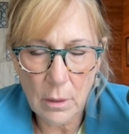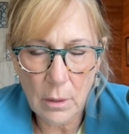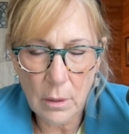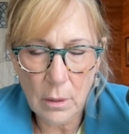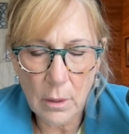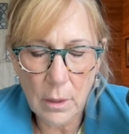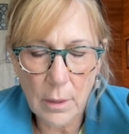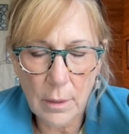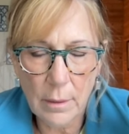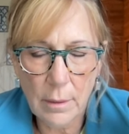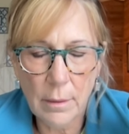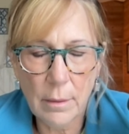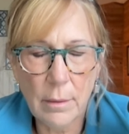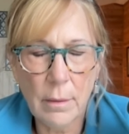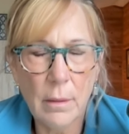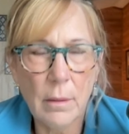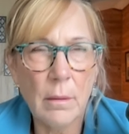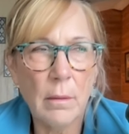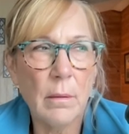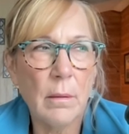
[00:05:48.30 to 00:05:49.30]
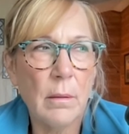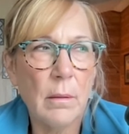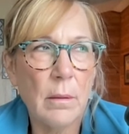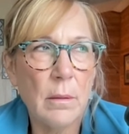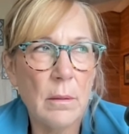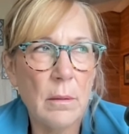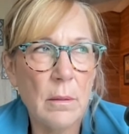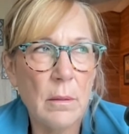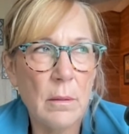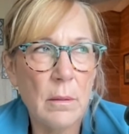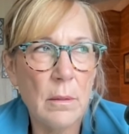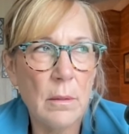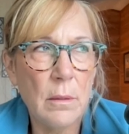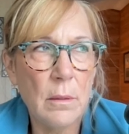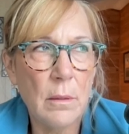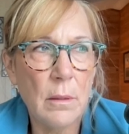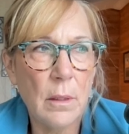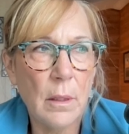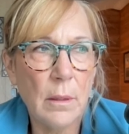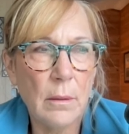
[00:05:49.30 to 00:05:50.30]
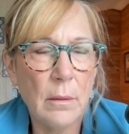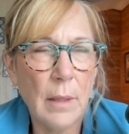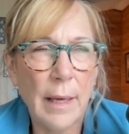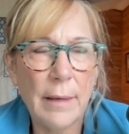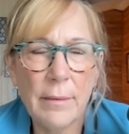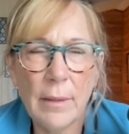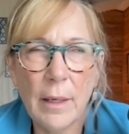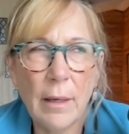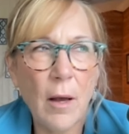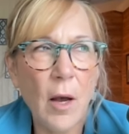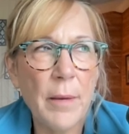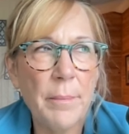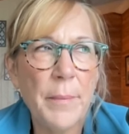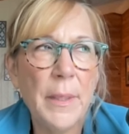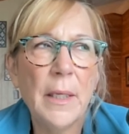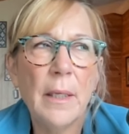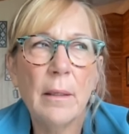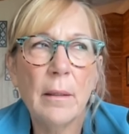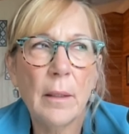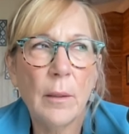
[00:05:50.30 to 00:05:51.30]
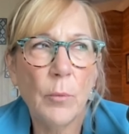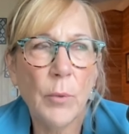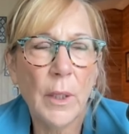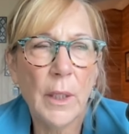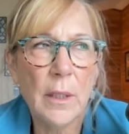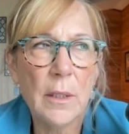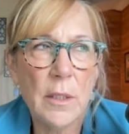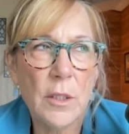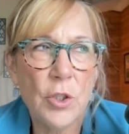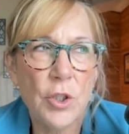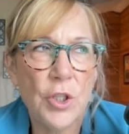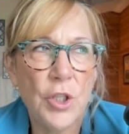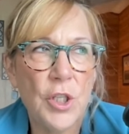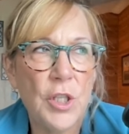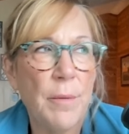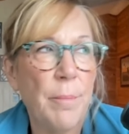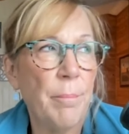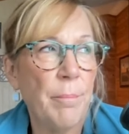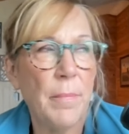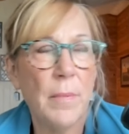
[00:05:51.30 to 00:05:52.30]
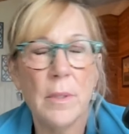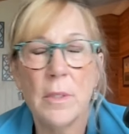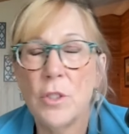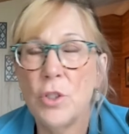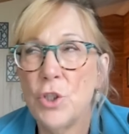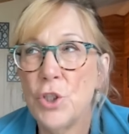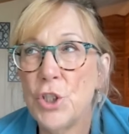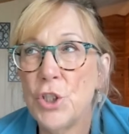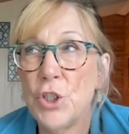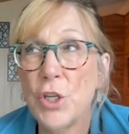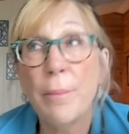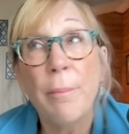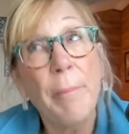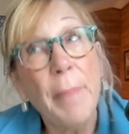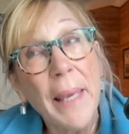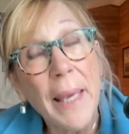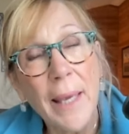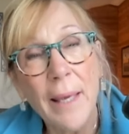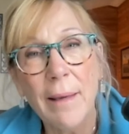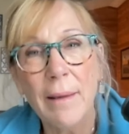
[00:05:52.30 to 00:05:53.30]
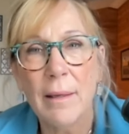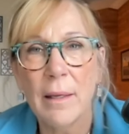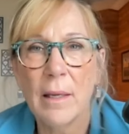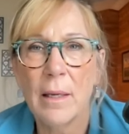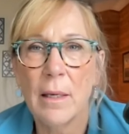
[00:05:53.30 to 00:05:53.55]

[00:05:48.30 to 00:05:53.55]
uh, I, I immediately went into Xi, Jing, Xi Jinping.